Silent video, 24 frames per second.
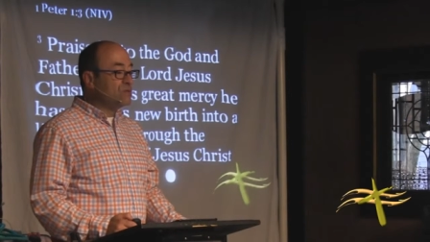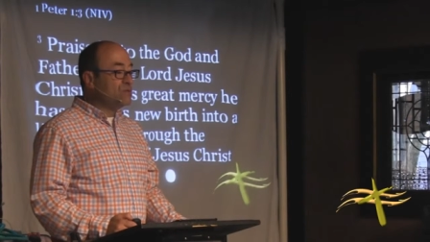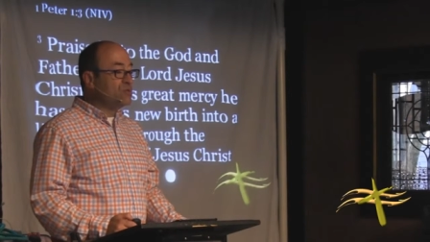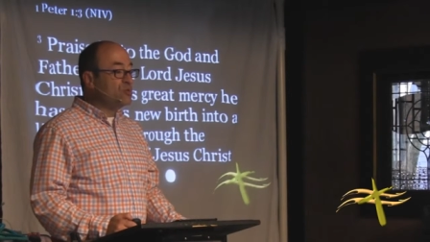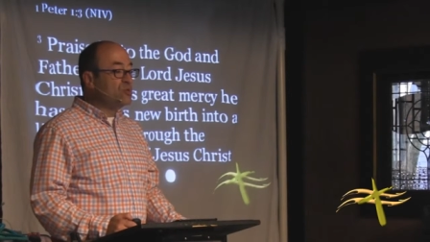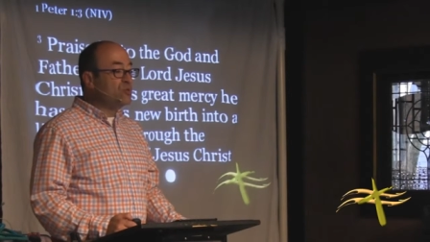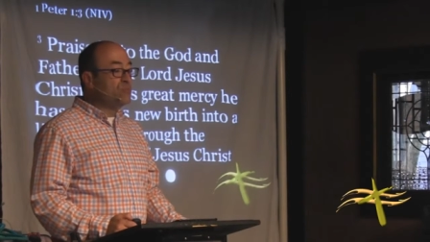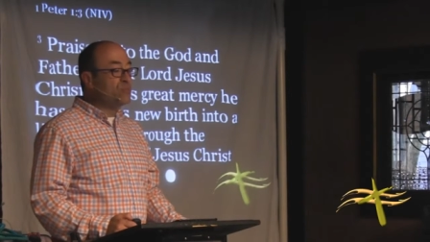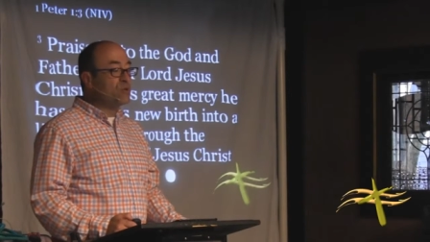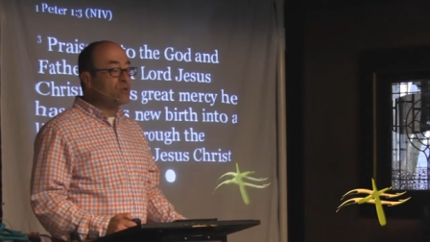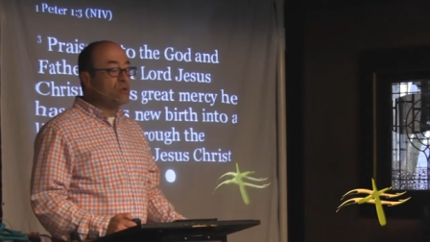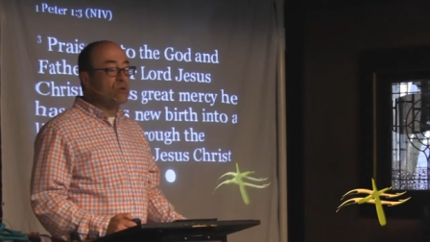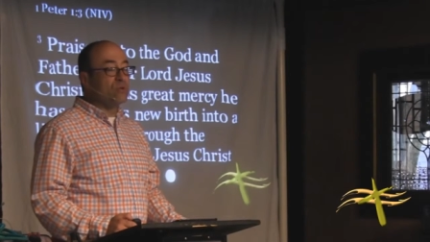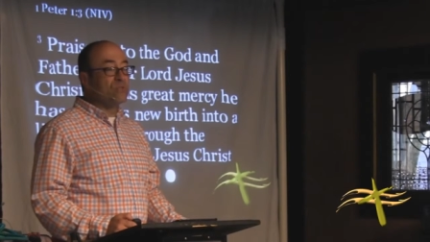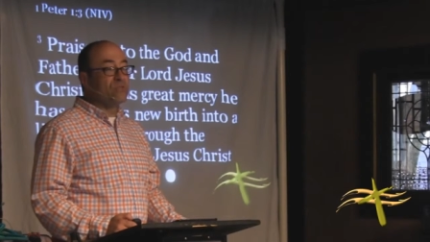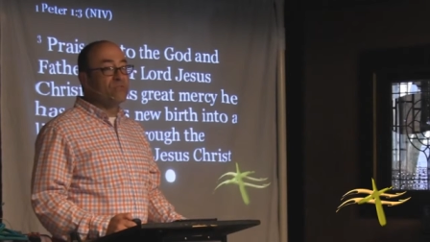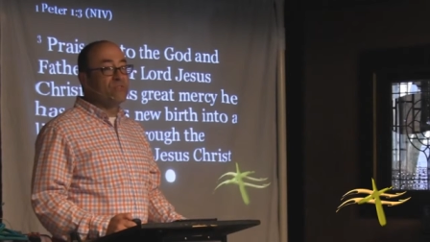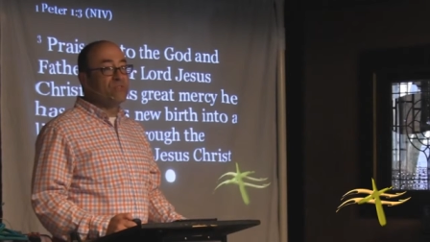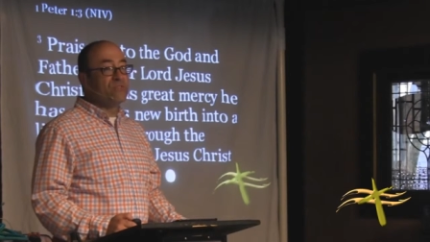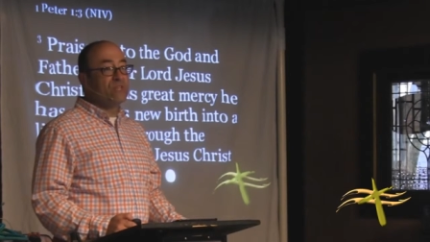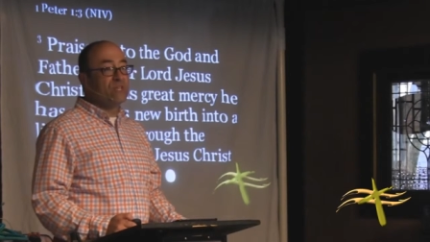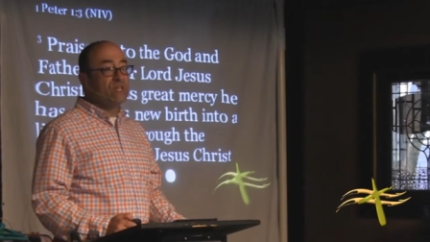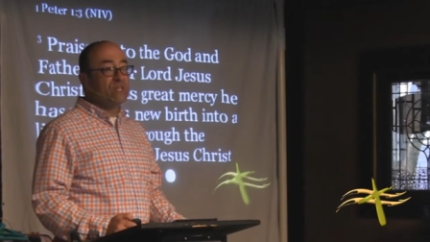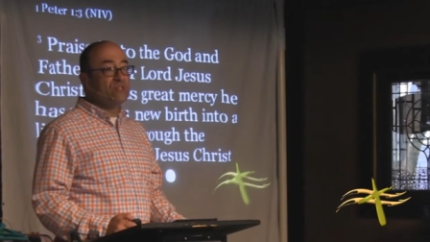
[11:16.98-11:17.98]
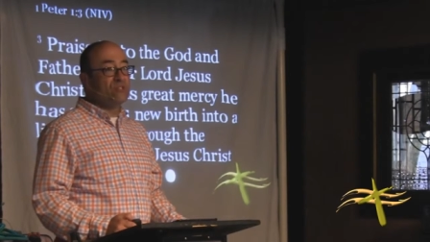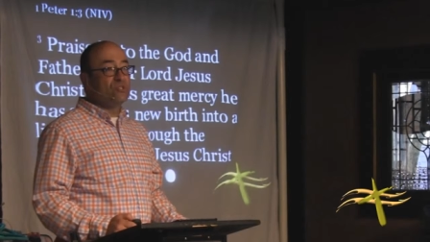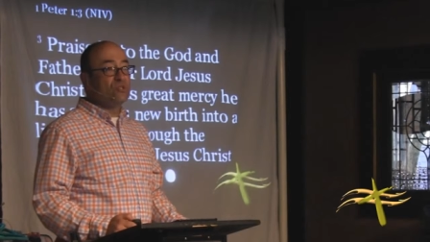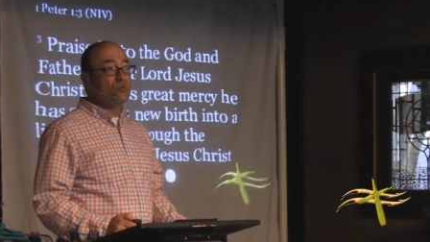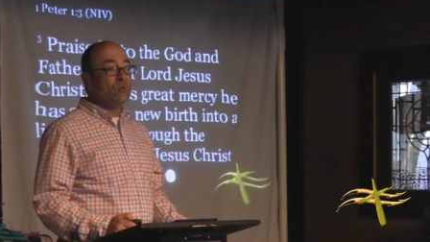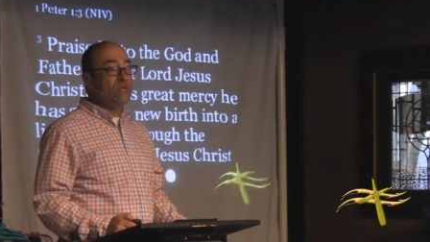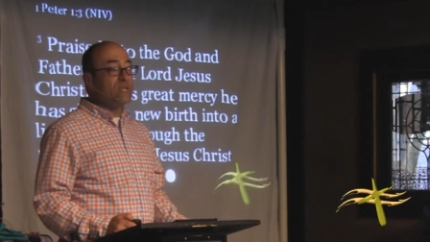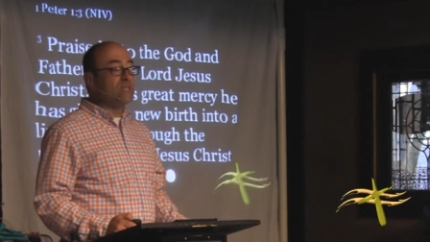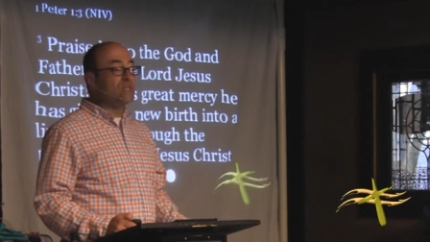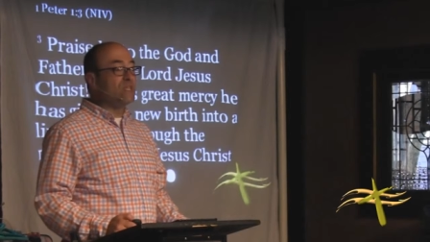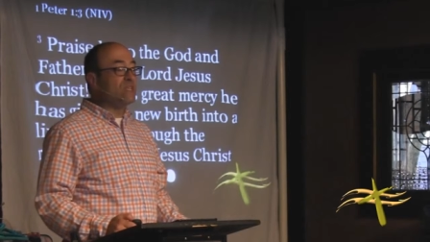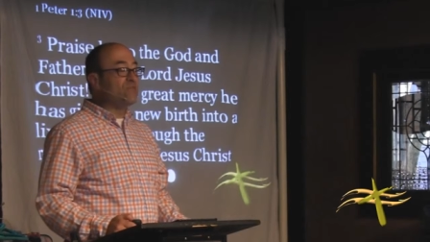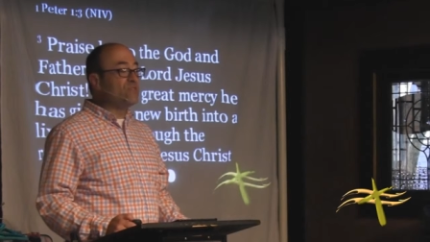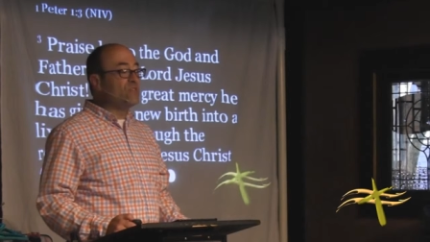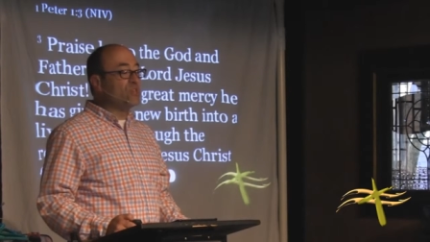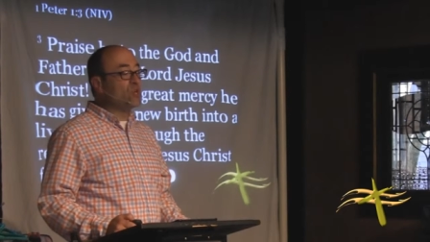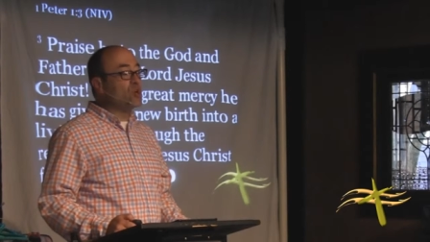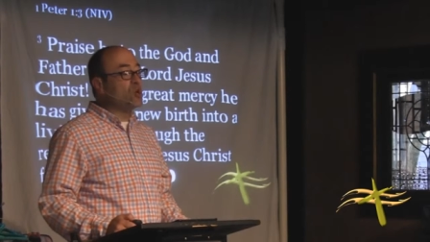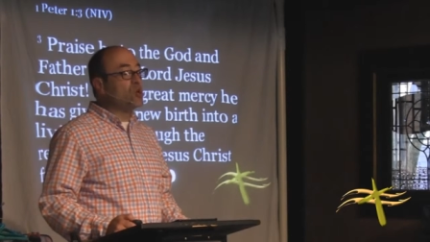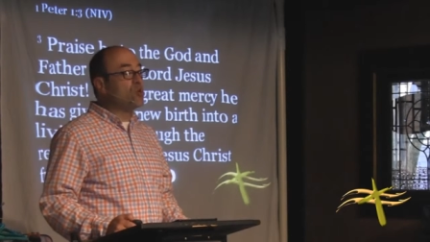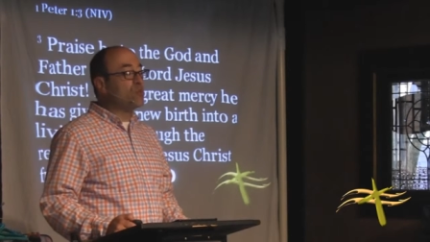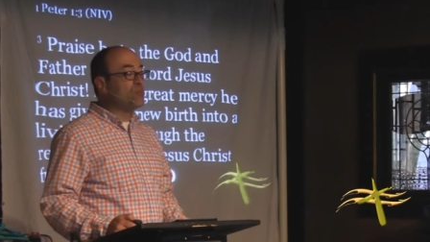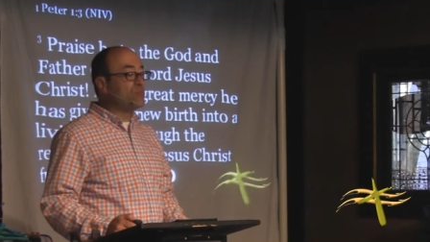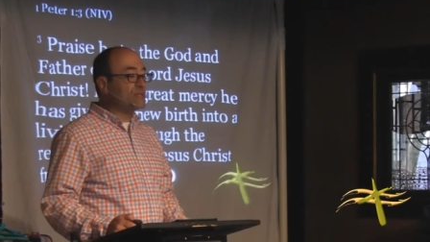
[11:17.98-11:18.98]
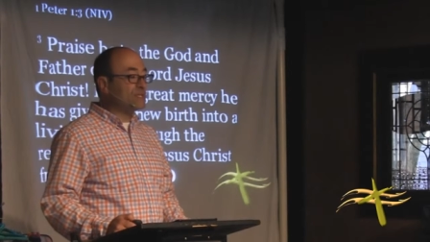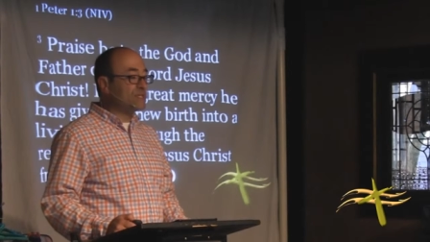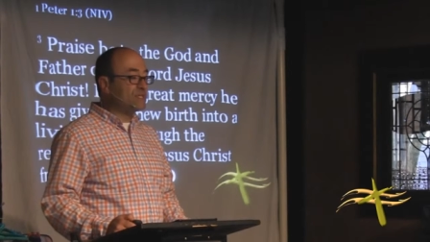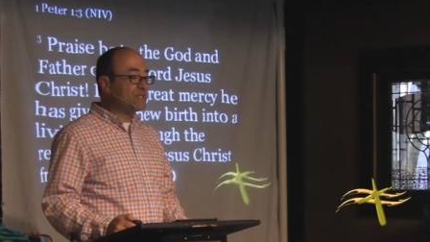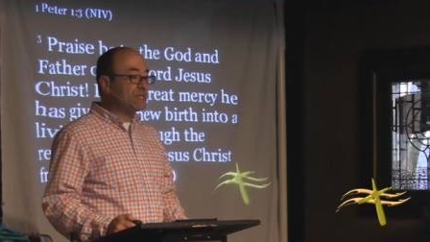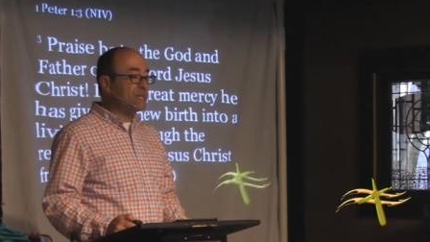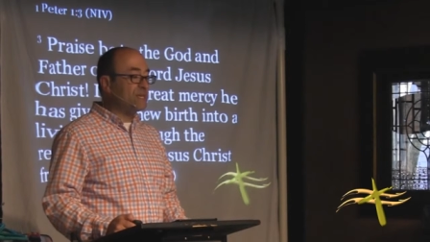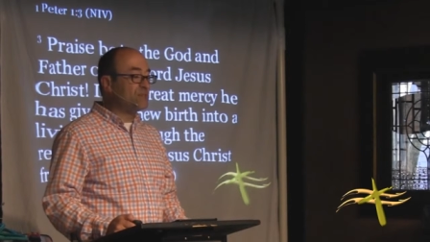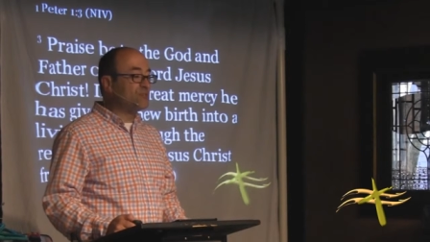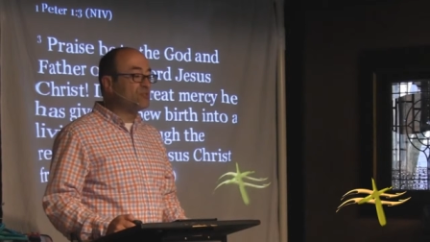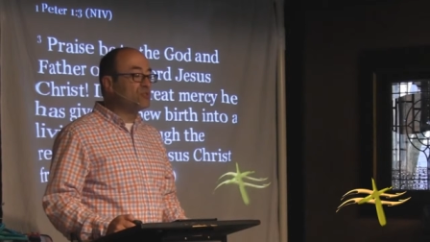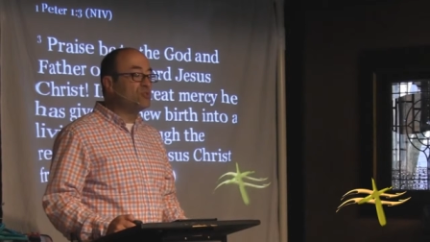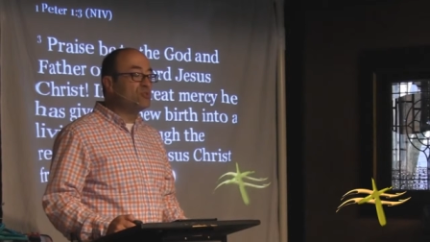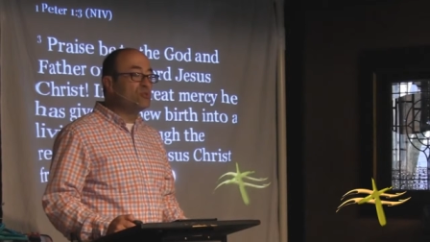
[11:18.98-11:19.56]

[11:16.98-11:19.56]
New birth into a living hope, it says.